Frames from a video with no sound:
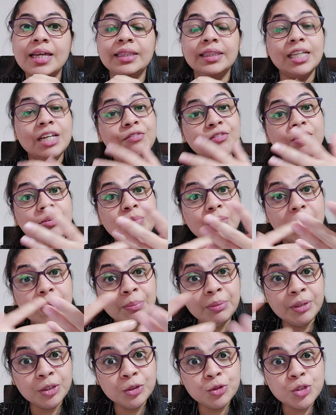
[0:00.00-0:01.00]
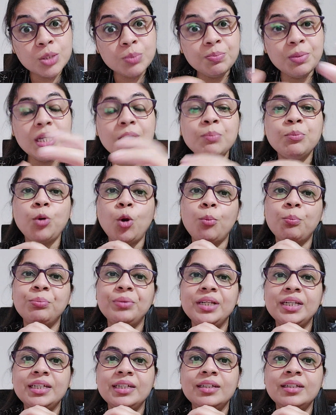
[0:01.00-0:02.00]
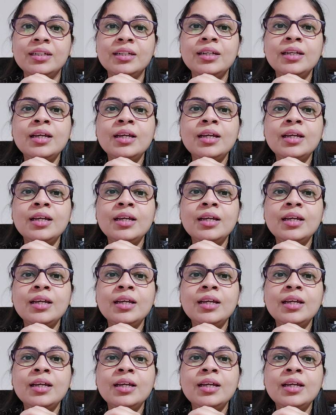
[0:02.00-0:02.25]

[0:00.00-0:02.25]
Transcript: and then we'll be able to speak properly.